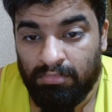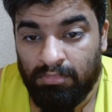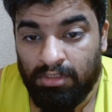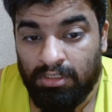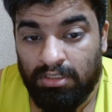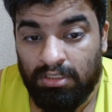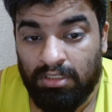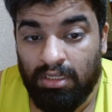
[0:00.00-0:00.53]

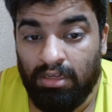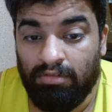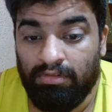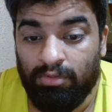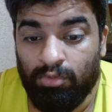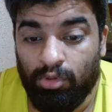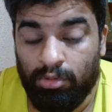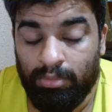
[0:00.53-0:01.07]
Still,
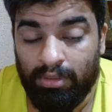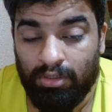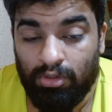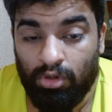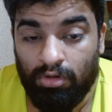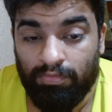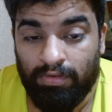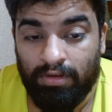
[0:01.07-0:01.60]
we won't make
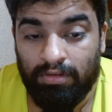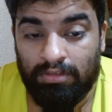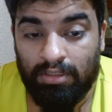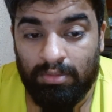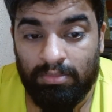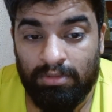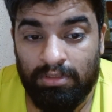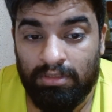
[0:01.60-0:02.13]
all 5
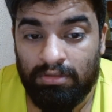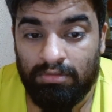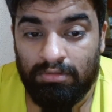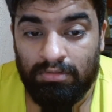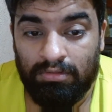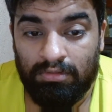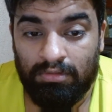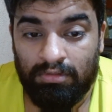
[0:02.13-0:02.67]
subs.
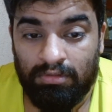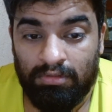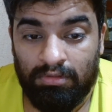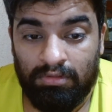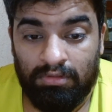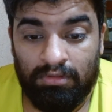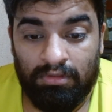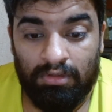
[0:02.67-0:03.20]

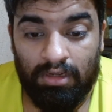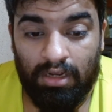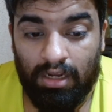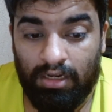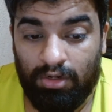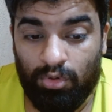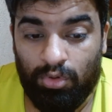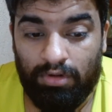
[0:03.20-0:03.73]

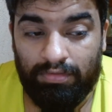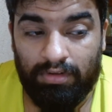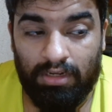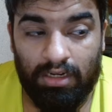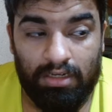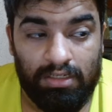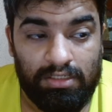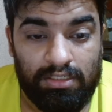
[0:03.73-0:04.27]
I don't even
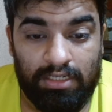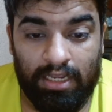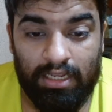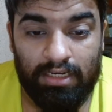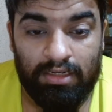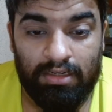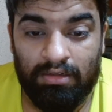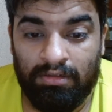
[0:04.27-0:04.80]

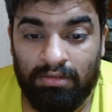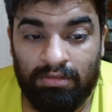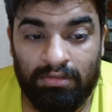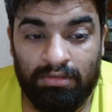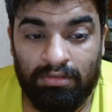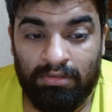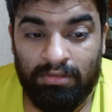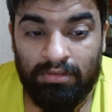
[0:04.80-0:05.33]
understand.
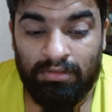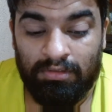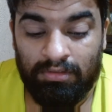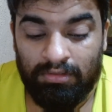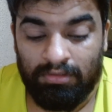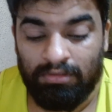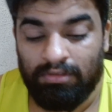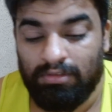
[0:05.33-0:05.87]

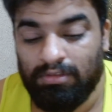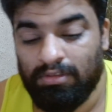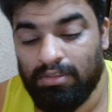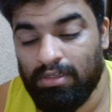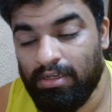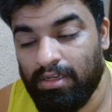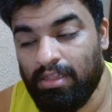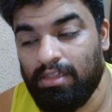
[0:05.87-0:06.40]
It's
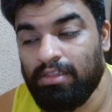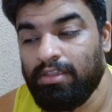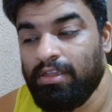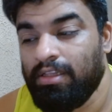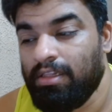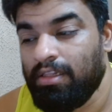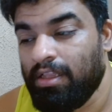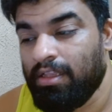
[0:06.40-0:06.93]

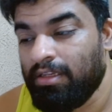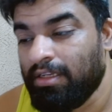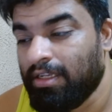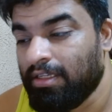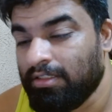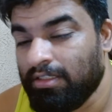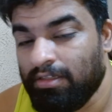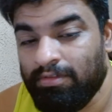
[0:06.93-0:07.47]
0-0 and he
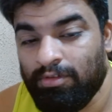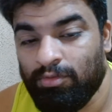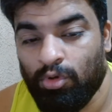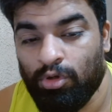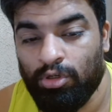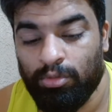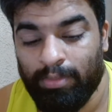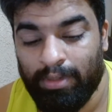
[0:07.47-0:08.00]
doesn't even
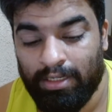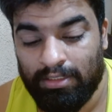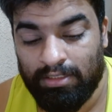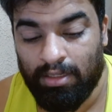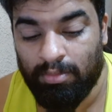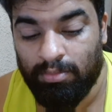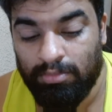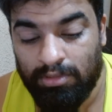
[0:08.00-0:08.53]
want to make
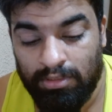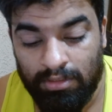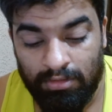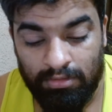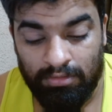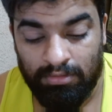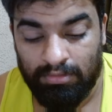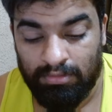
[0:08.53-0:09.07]
subs.
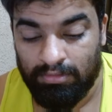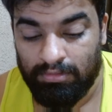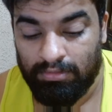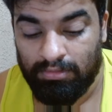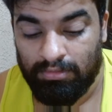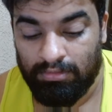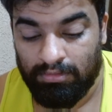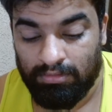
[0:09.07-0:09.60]

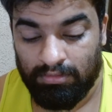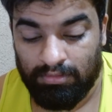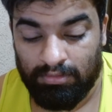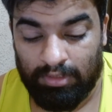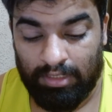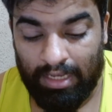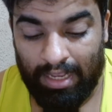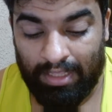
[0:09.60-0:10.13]

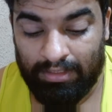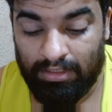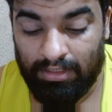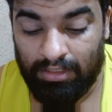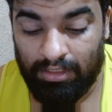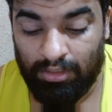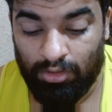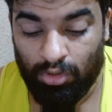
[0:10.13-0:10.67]

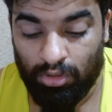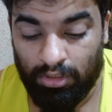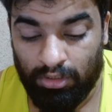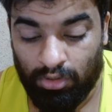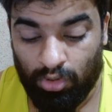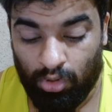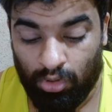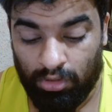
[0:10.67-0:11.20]
Anthony
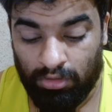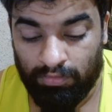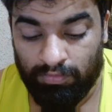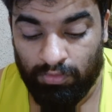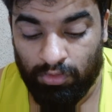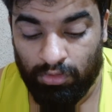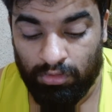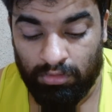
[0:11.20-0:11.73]
Gordon on
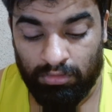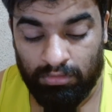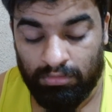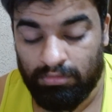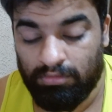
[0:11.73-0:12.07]
for